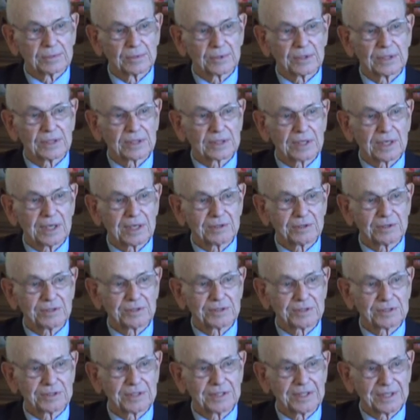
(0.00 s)
World
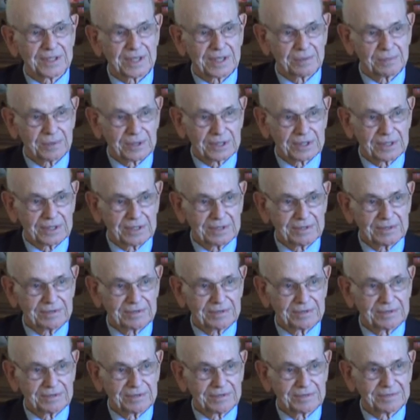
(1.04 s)
Congress Center, I believe,
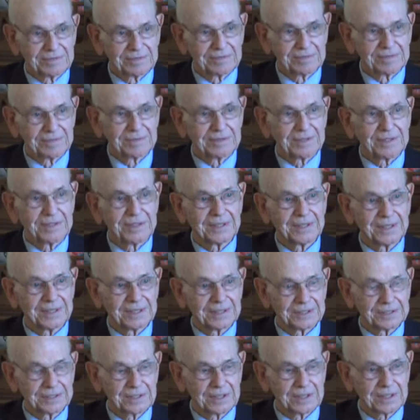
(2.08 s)
in
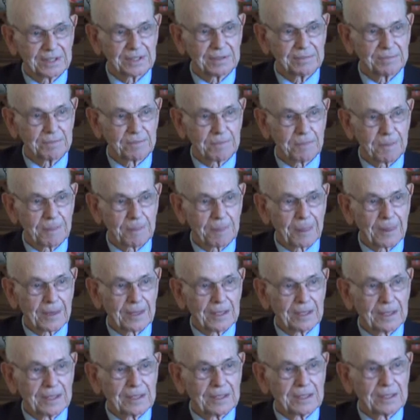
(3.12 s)
his name.
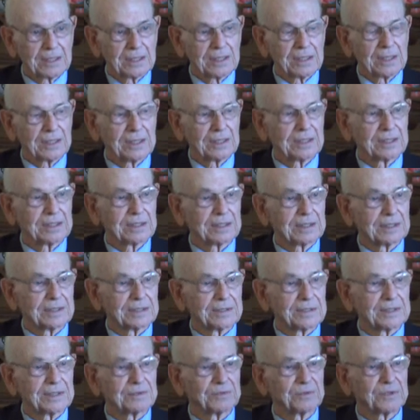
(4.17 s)
And
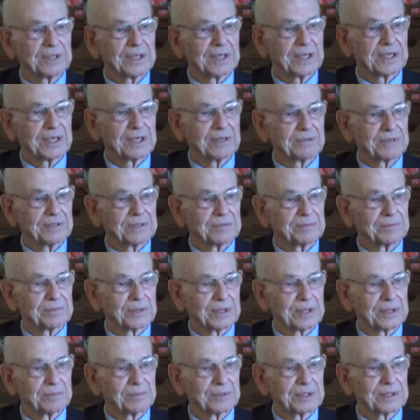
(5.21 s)
then we have in
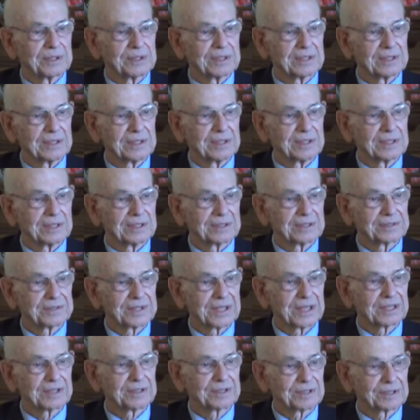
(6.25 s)
Bremen the
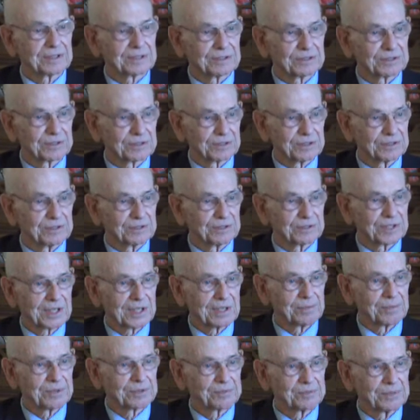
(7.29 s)
technical school,
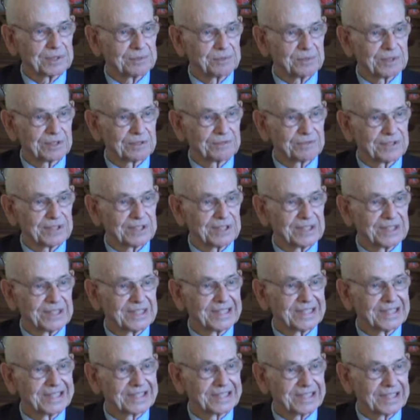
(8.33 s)
Thomas B. Murphy
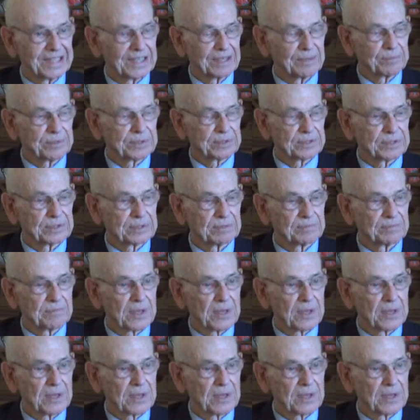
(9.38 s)
campus.